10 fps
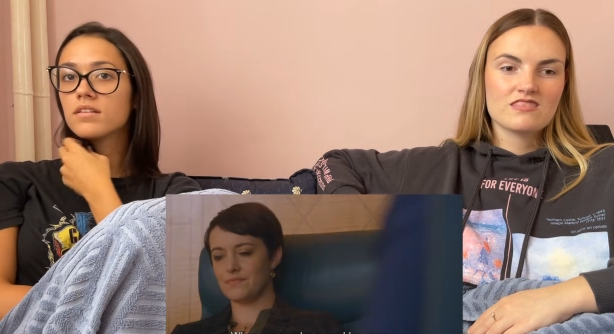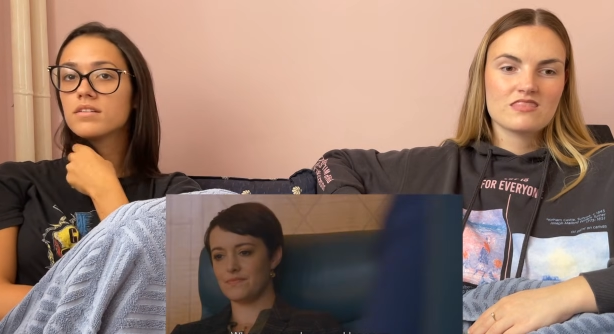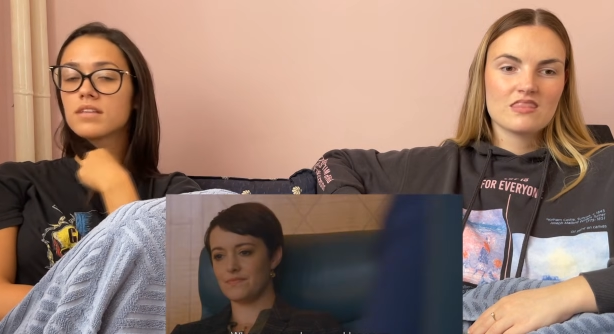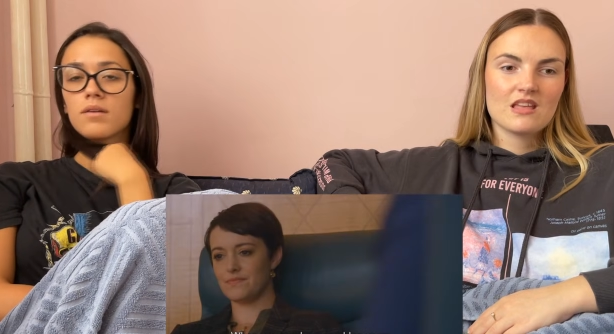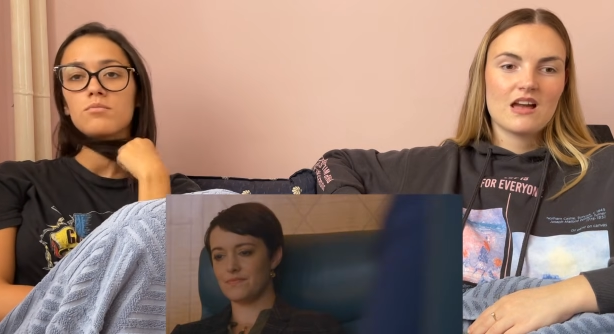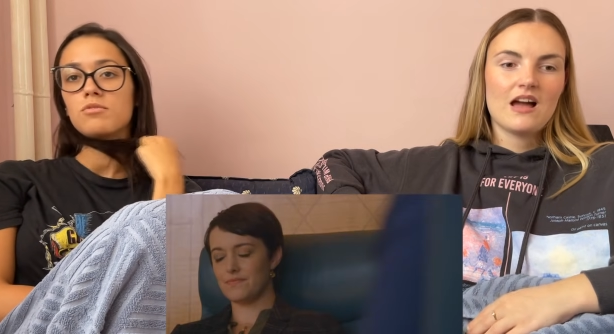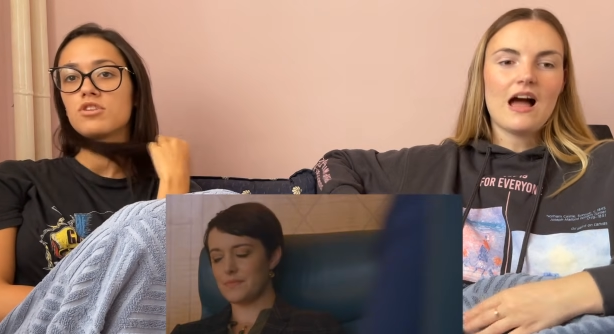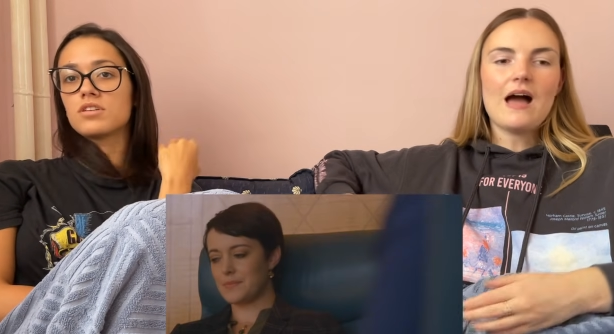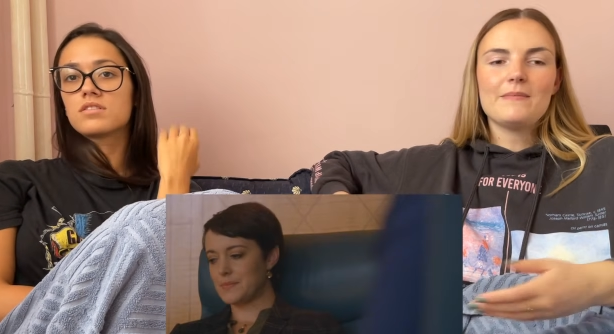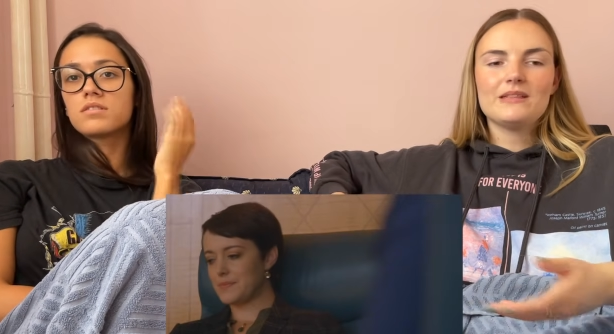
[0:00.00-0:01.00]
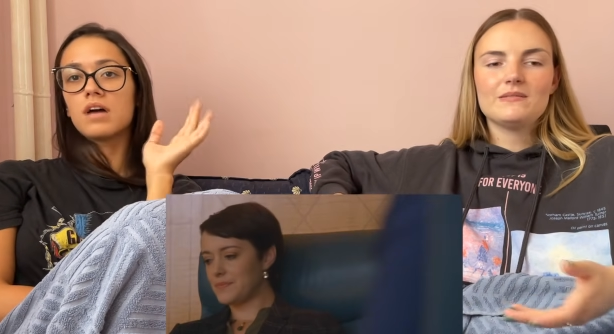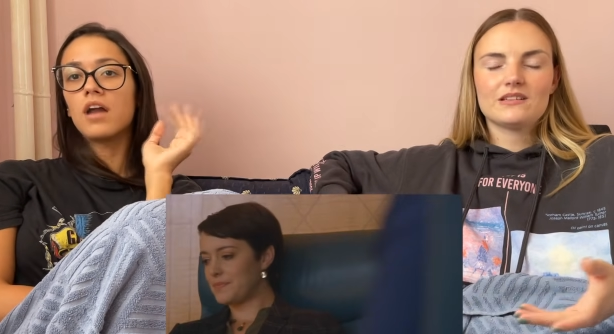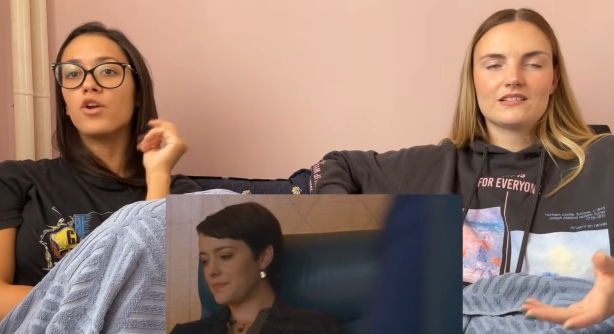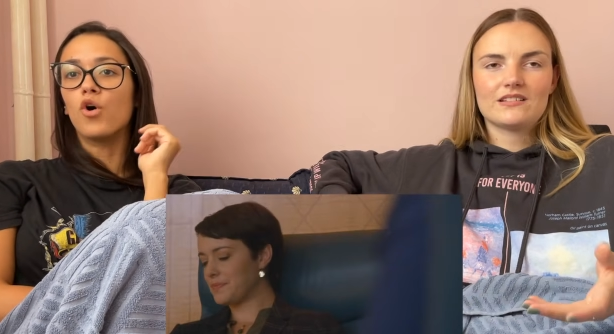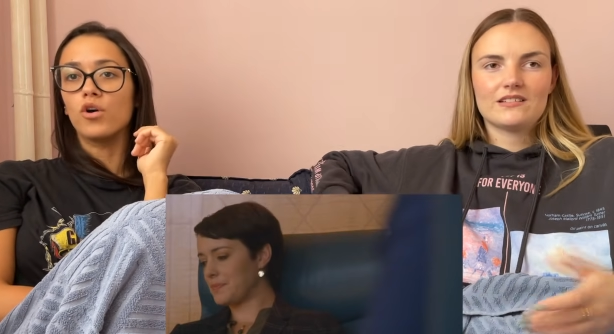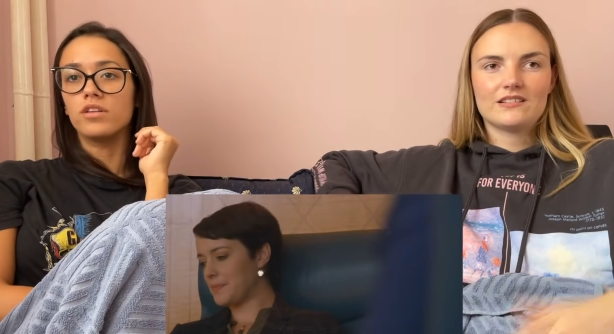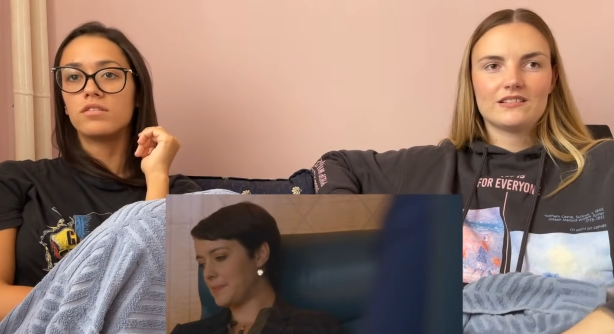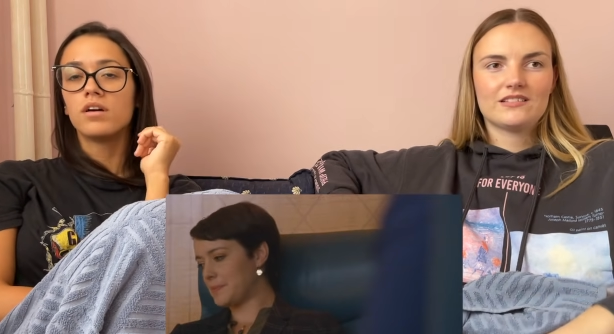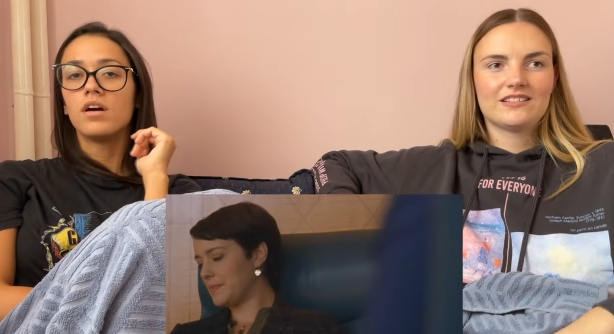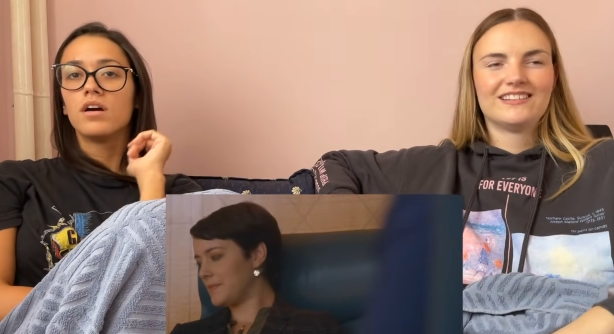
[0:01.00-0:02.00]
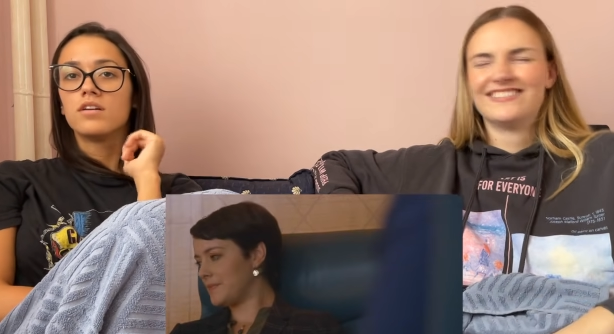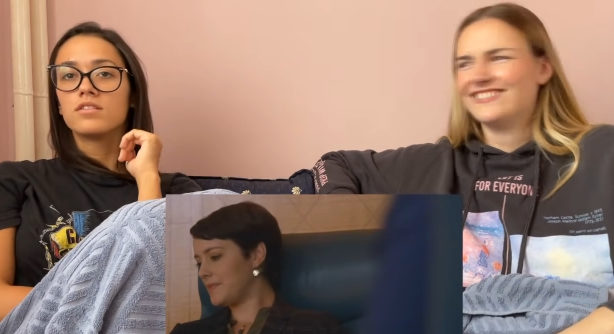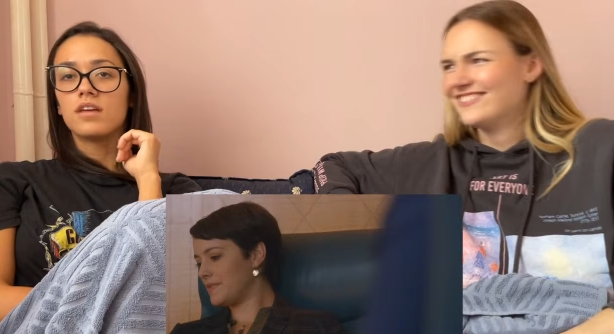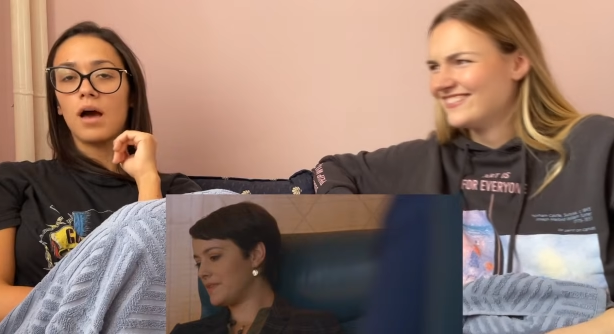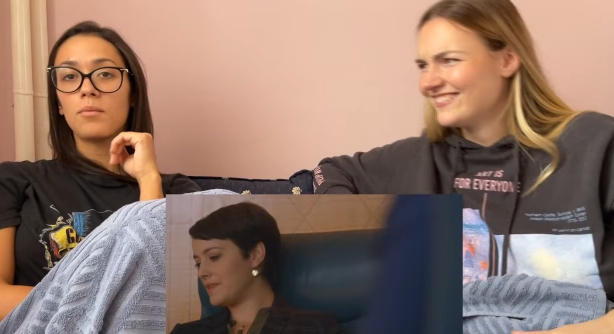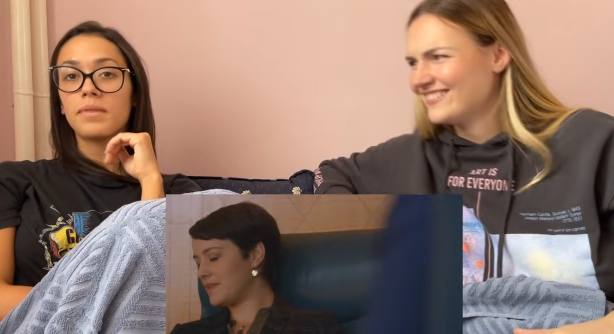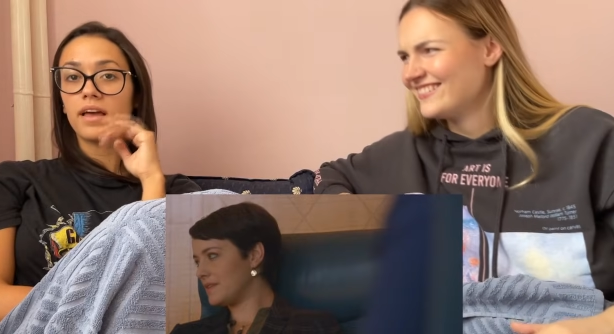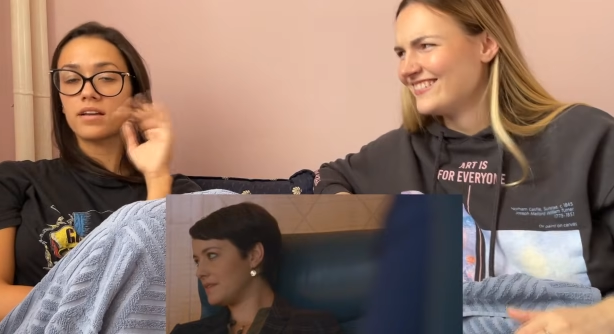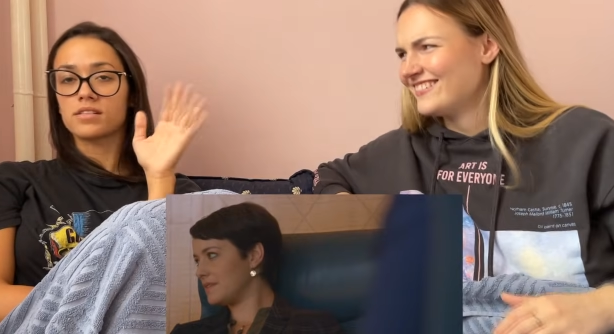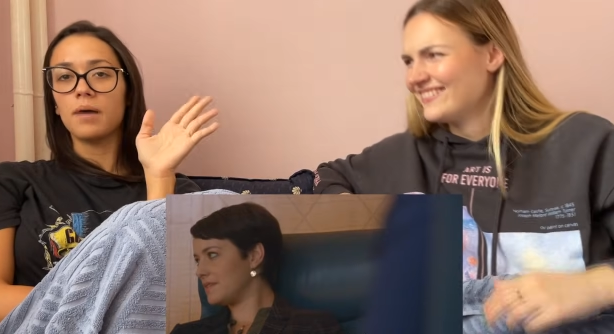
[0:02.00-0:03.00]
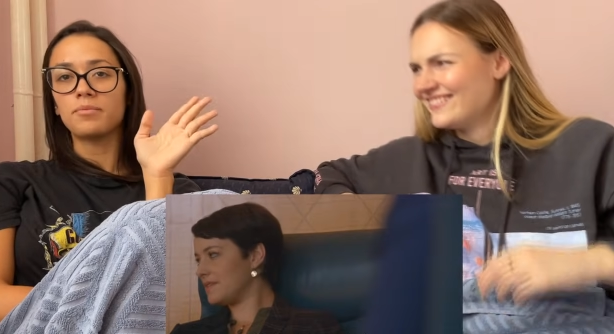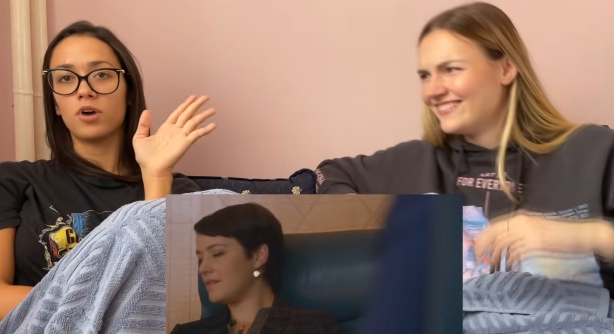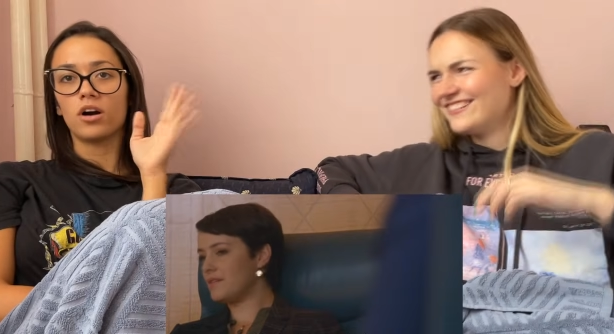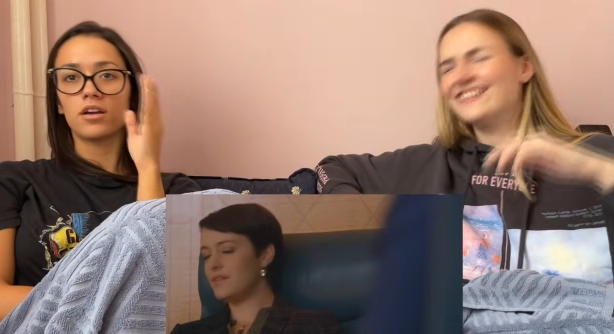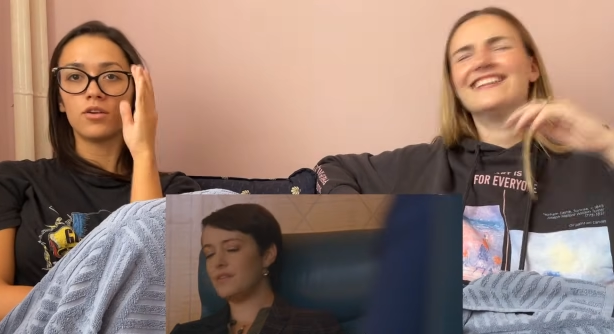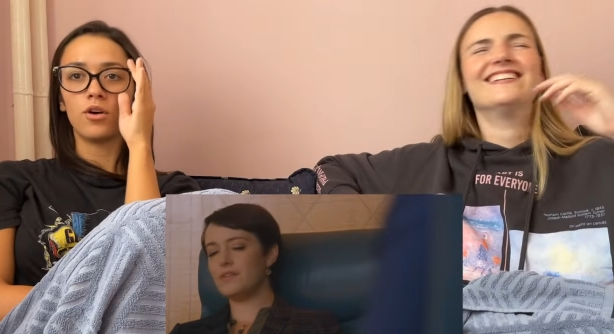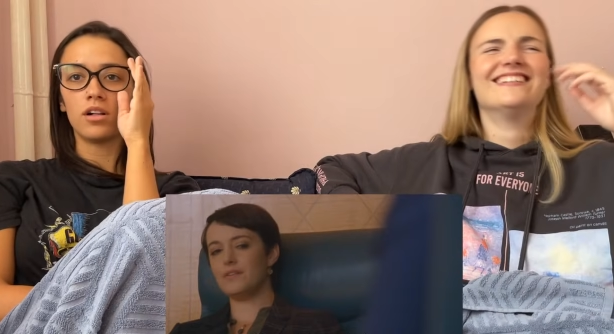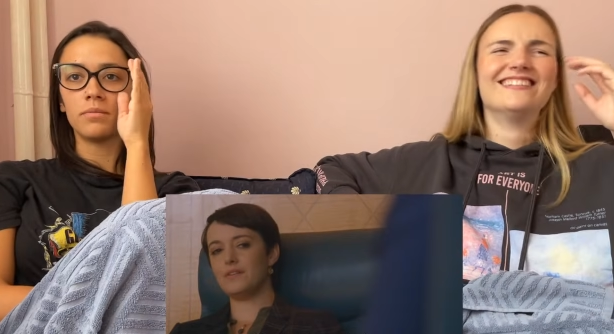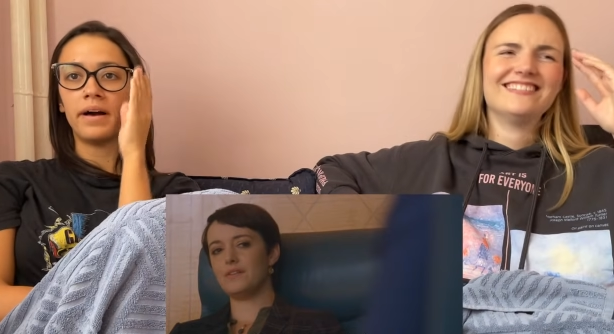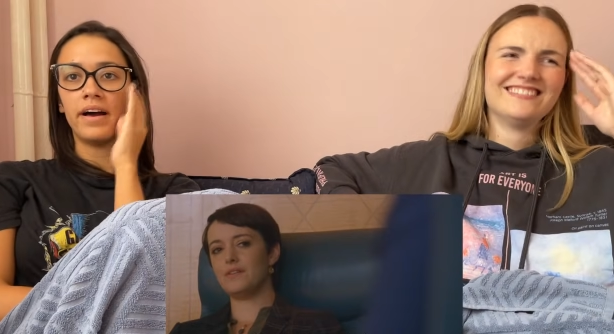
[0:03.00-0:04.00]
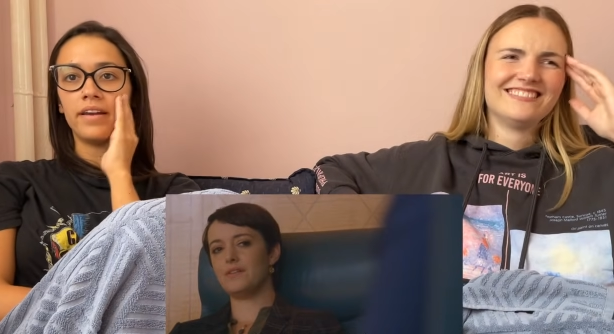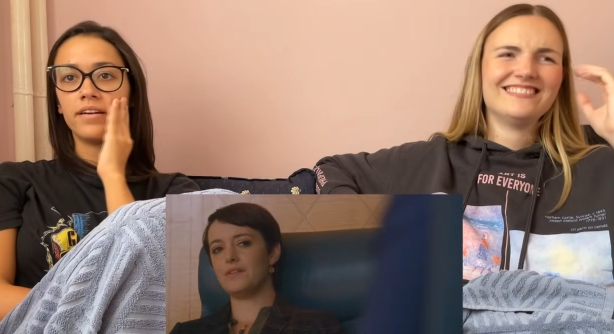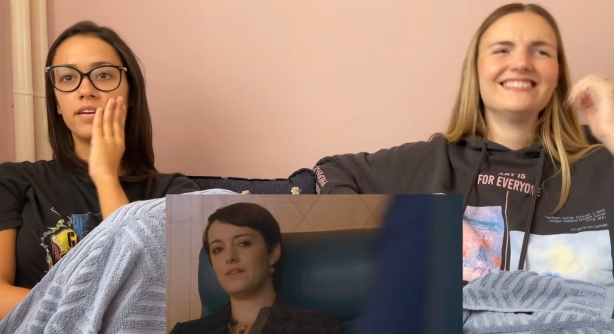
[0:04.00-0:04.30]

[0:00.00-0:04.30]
Speaker 1: this, I would be just I mean, annoyed. I would be like, stop talking, you old man.